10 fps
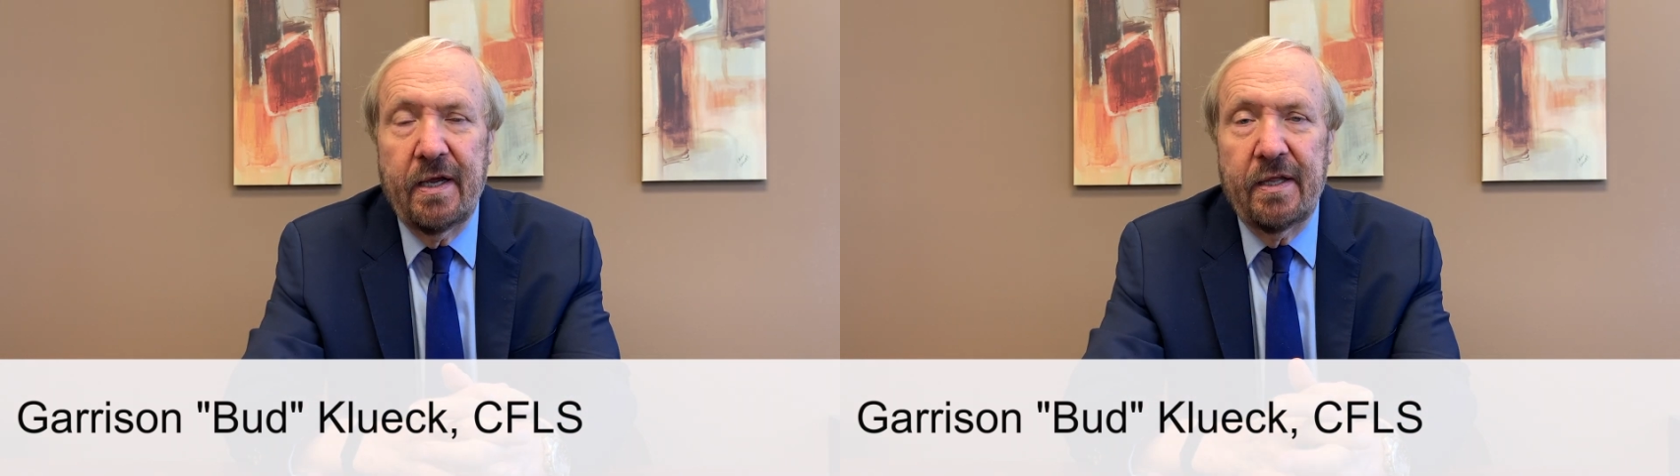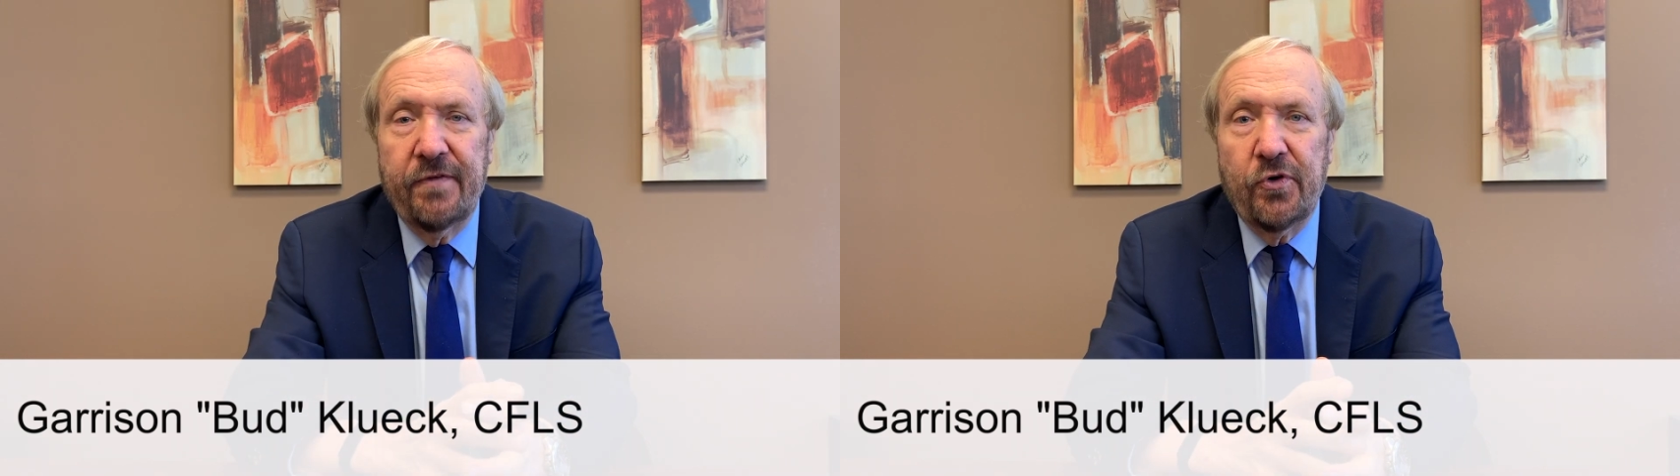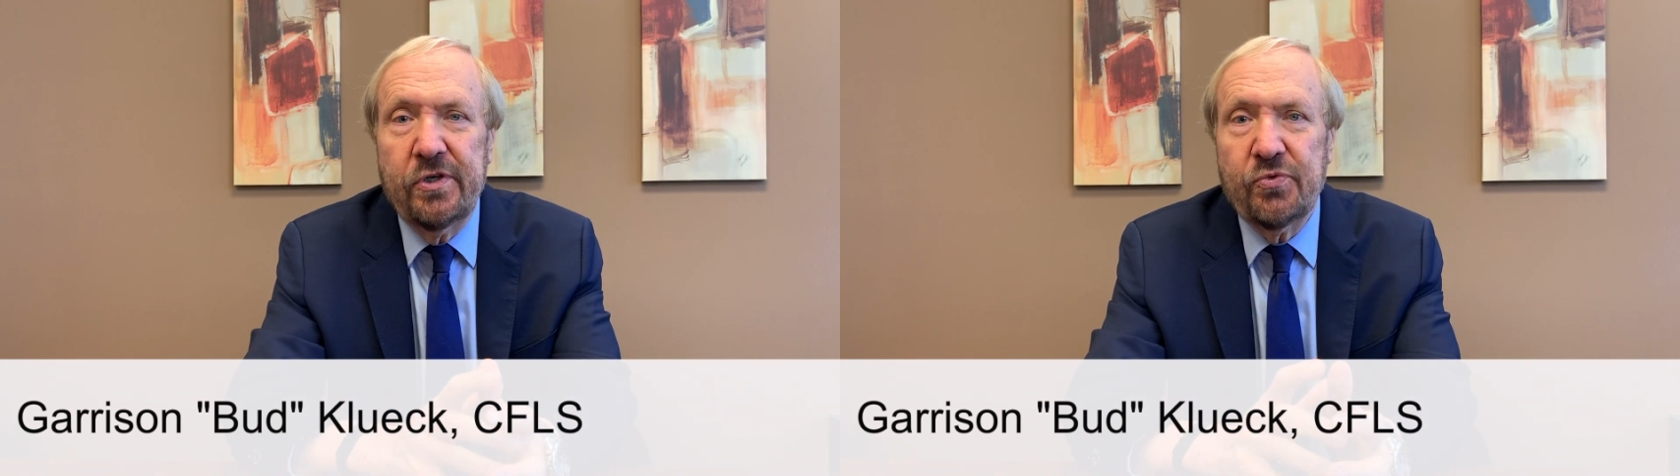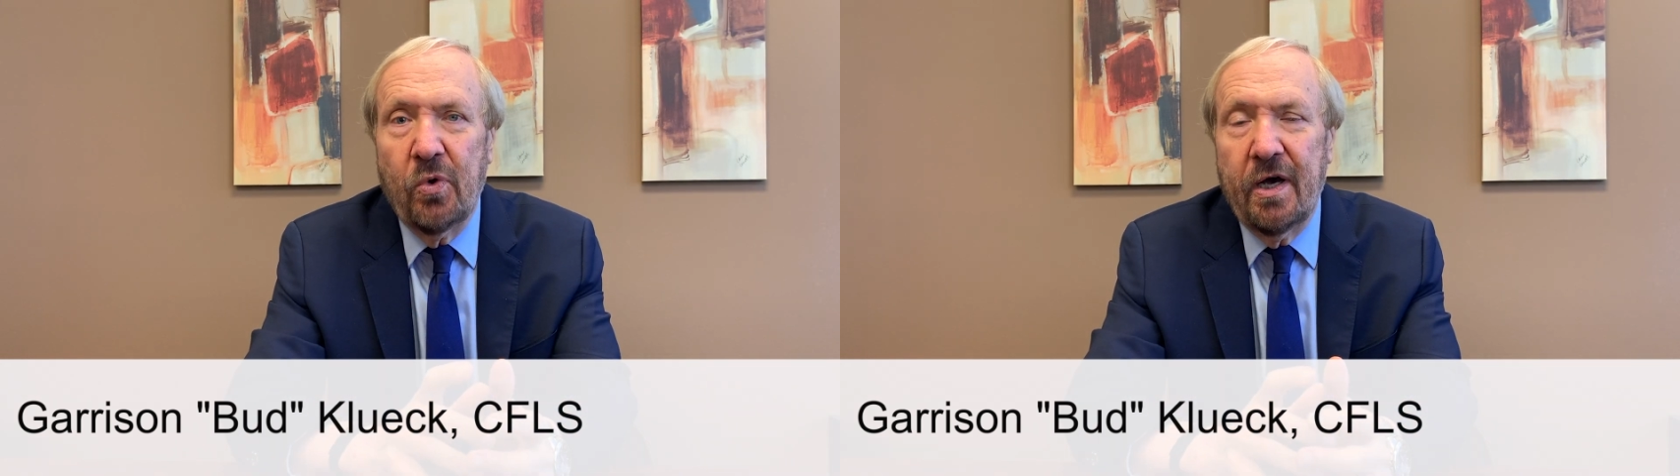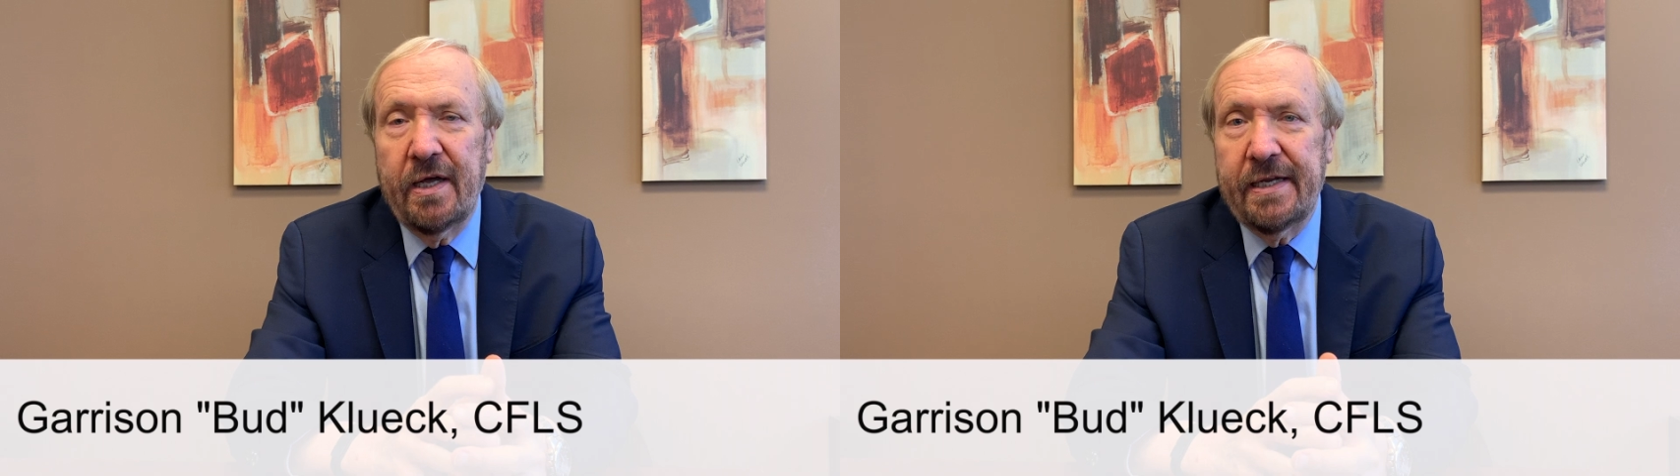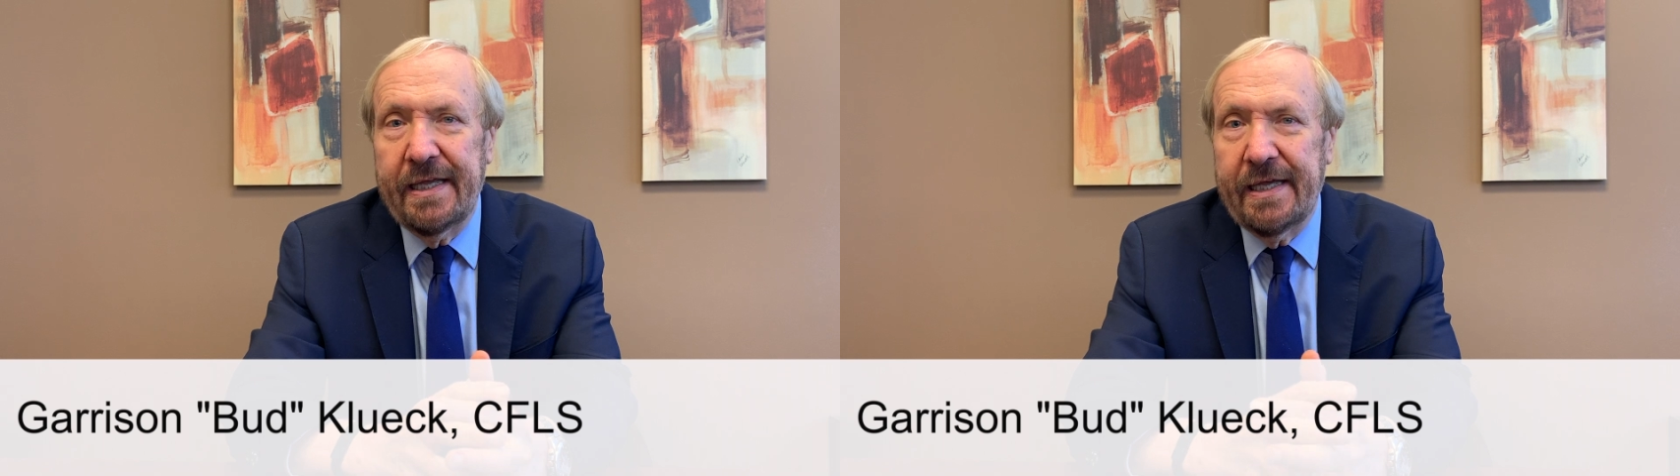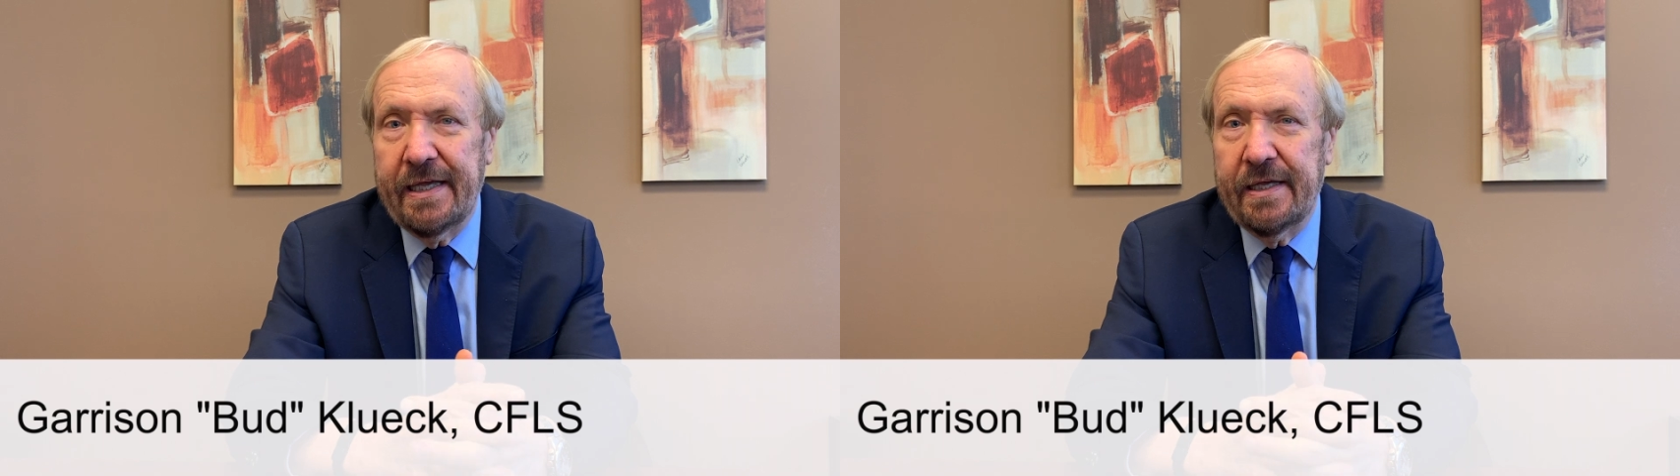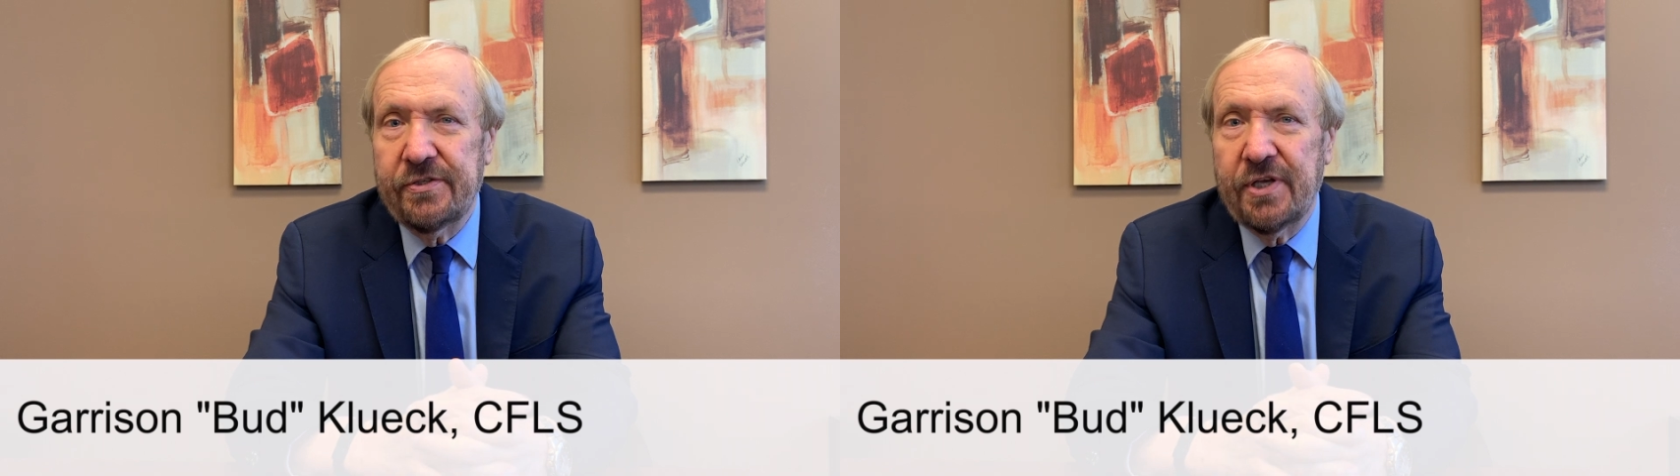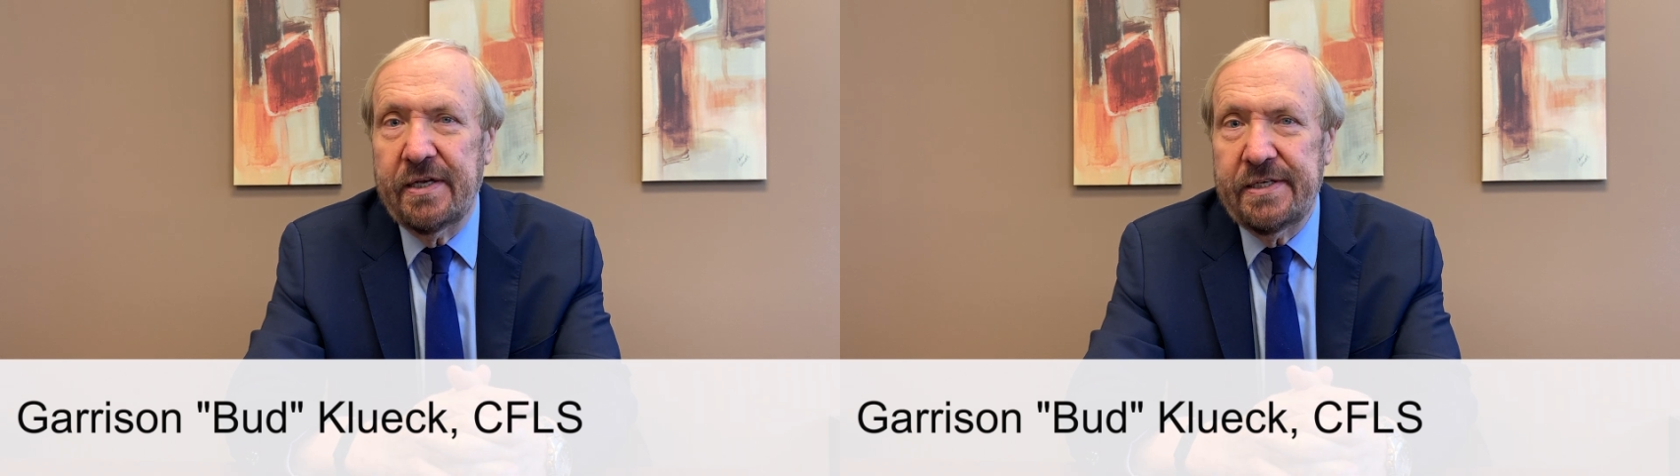The first one is